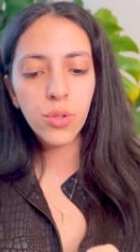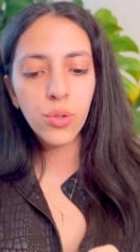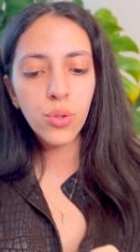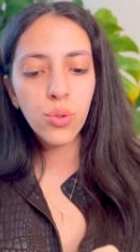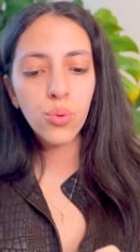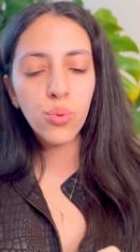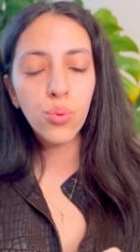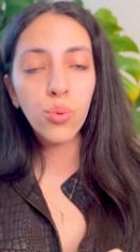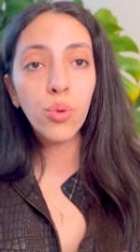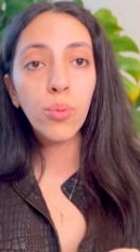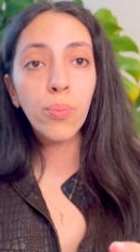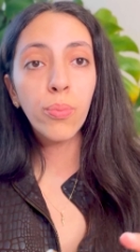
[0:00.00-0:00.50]

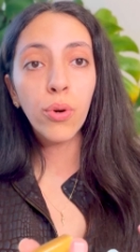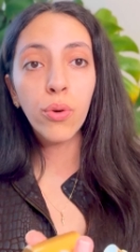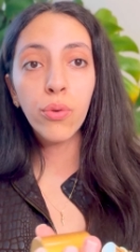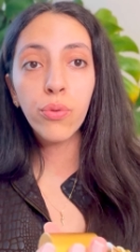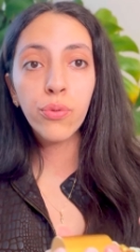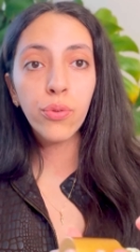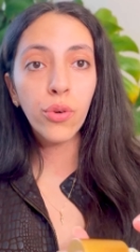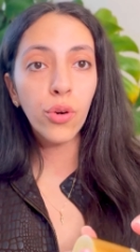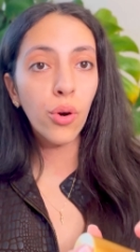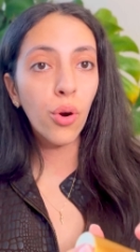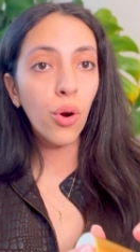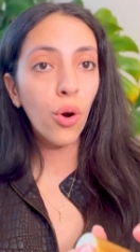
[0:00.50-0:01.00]
suitable
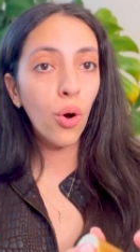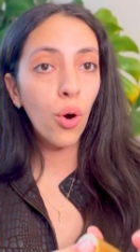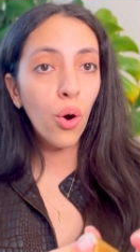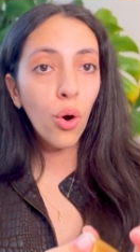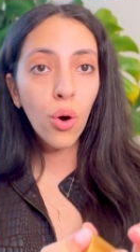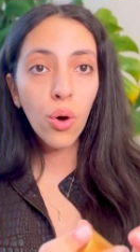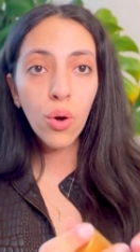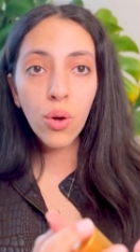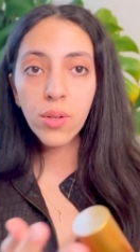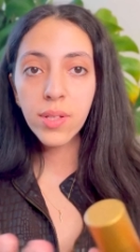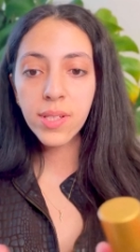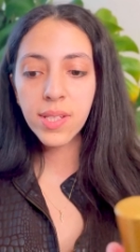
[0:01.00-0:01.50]
for
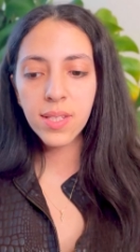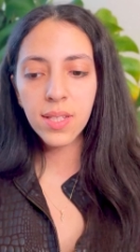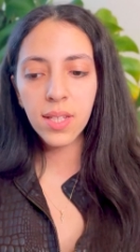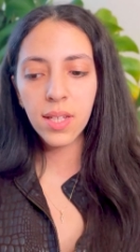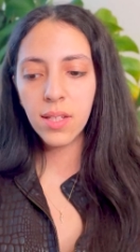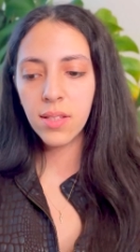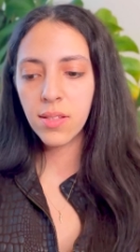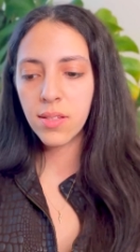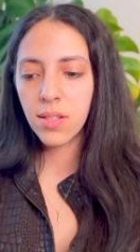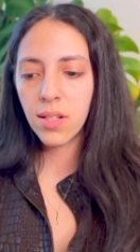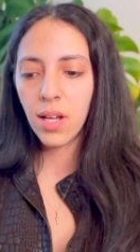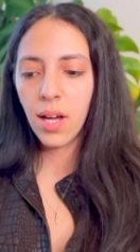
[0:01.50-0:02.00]
all
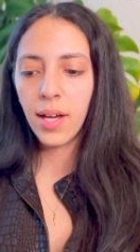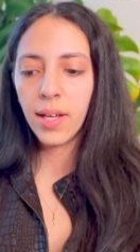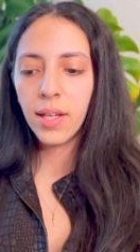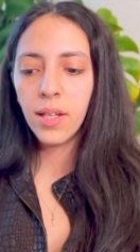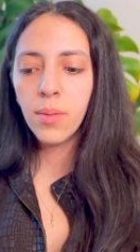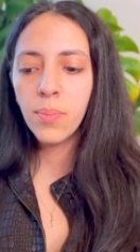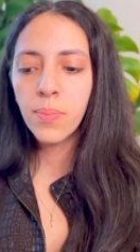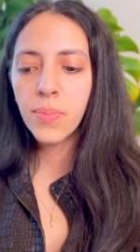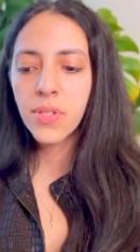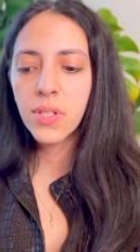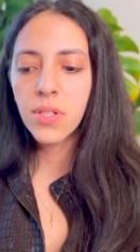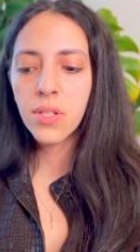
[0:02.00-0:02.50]
skin
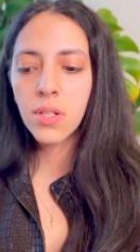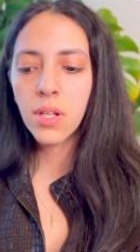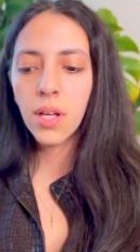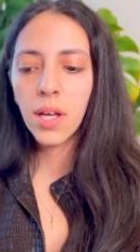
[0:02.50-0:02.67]
types,